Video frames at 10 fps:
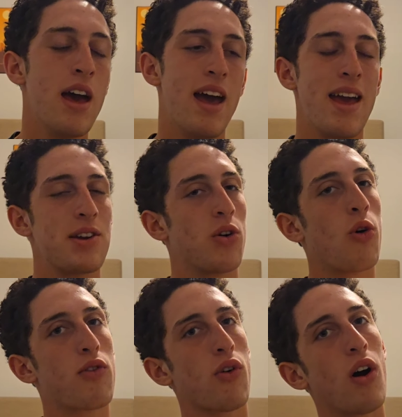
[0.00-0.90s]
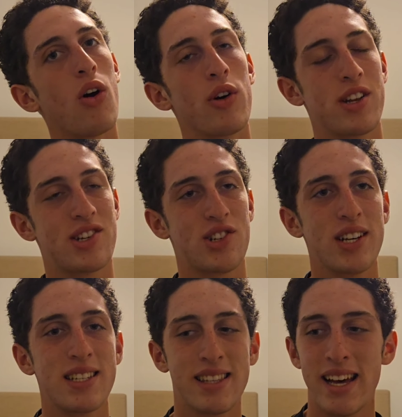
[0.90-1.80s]
And overall, it's
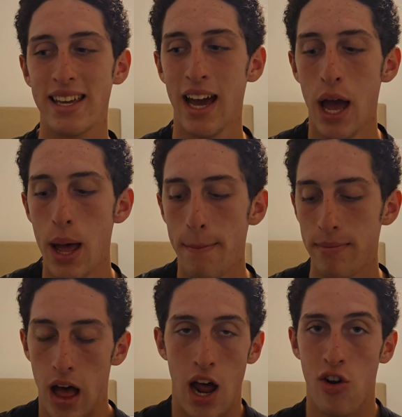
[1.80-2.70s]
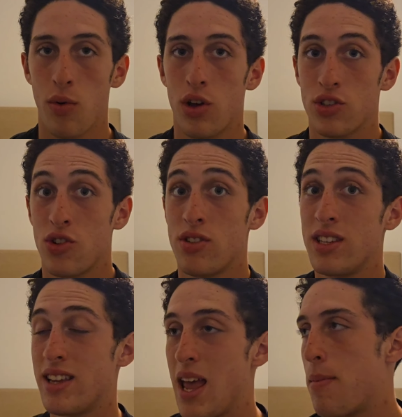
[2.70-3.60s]
just like, I don't know what else there is to
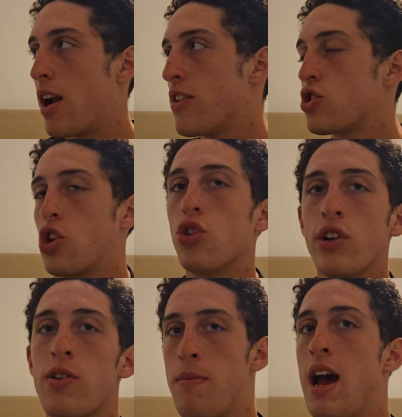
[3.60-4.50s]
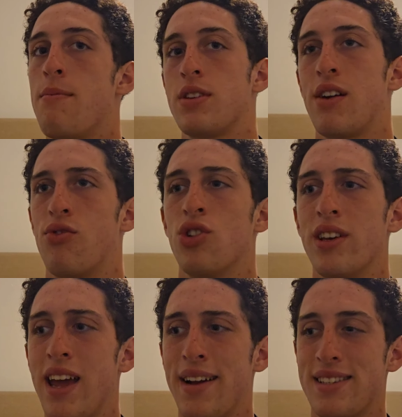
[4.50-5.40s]
say about it. These earlier maps, I really
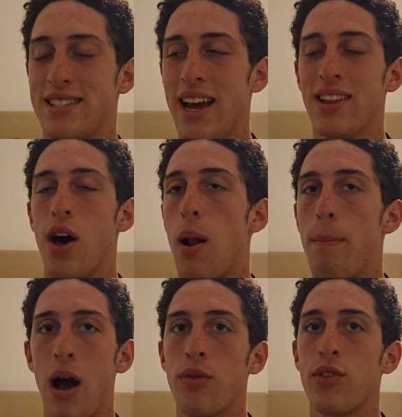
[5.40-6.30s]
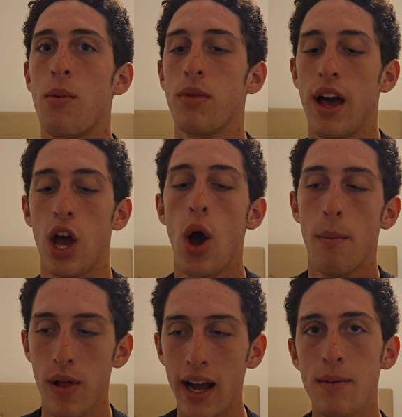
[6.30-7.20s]
can't say a lot about them. Like,
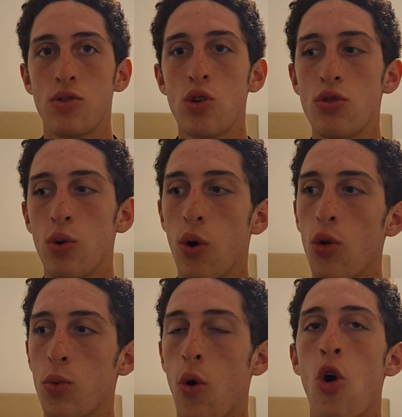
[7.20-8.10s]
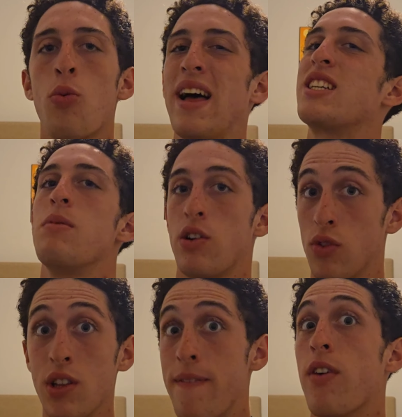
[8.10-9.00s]
Black Ops 2 through Cold War will actually be like
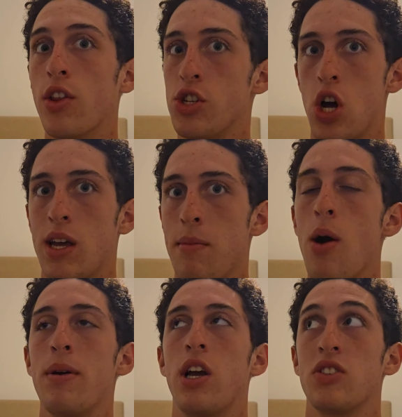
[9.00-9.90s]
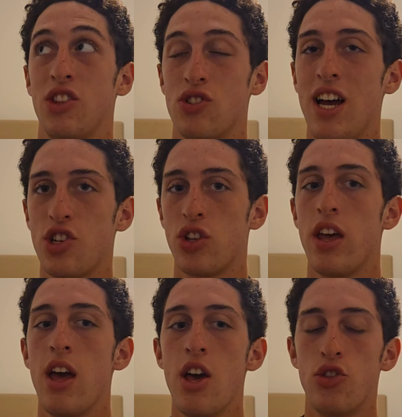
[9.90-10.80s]
really fun to talk about because like there's
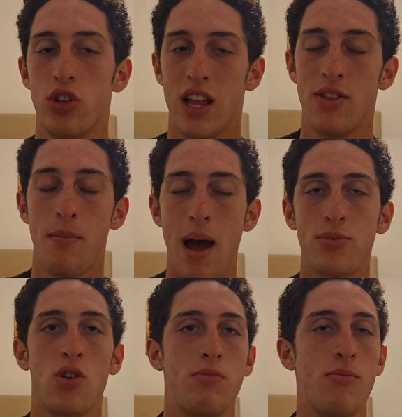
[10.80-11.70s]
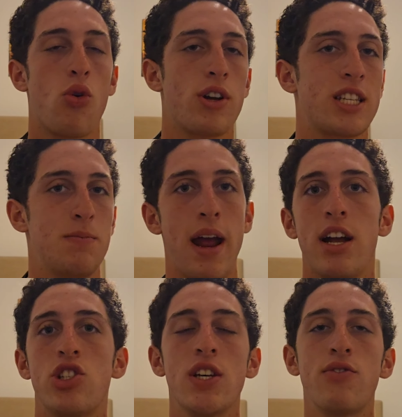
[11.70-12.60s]
actually, the maps are a bit more
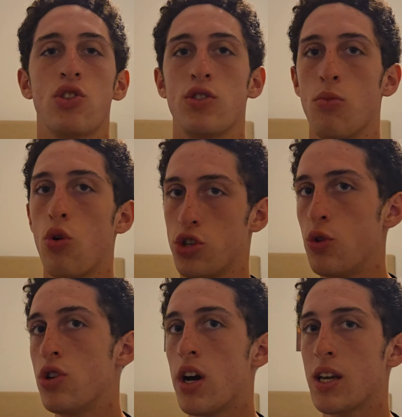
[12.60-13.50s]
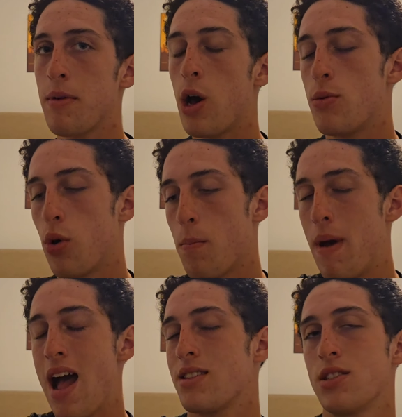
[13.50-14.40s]
expansive, so there's more to talk about and more
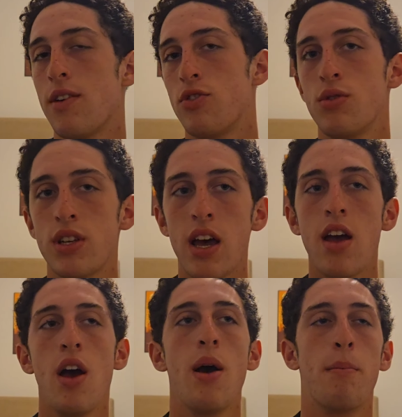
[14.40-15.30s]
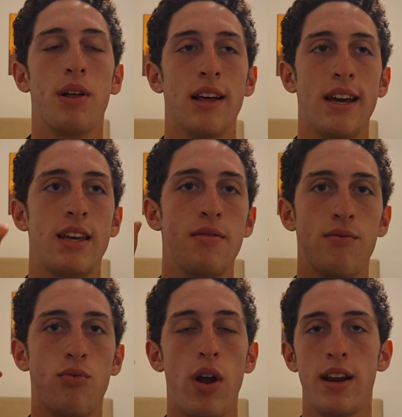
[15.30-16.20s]
bad stuff to say. But like,
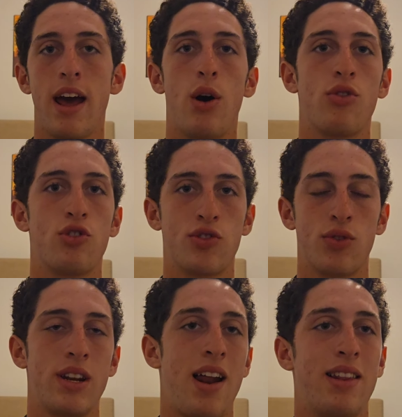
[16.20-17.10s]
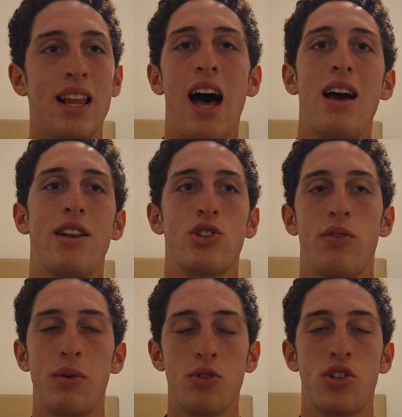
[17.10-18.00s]
right now, there's just really not a lot, so I
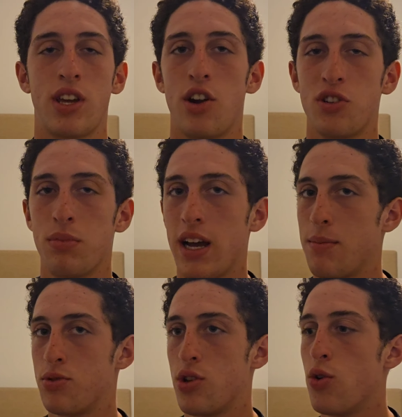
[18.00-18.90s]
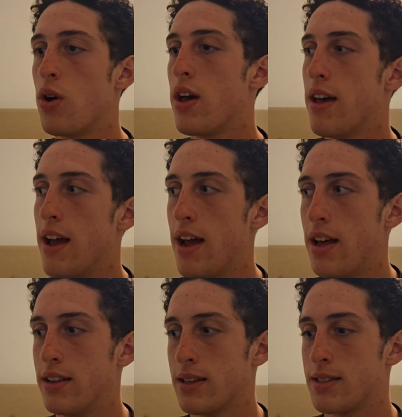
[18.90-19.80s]
think we should just get on to Black Ops 2,
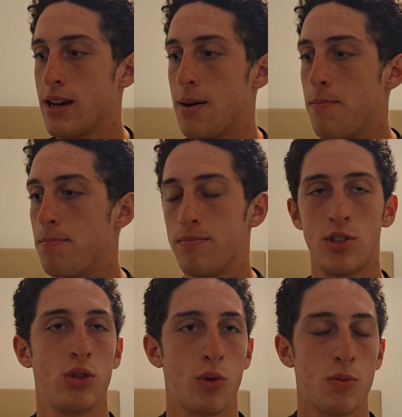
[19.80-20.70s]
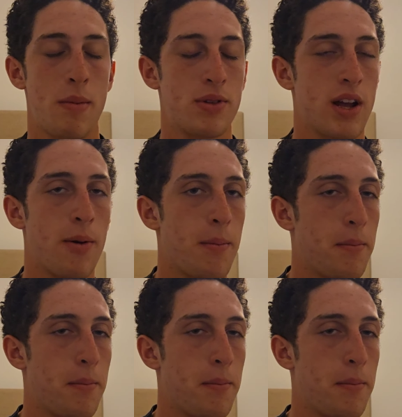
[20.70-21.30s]
and let's see what the worst map is there.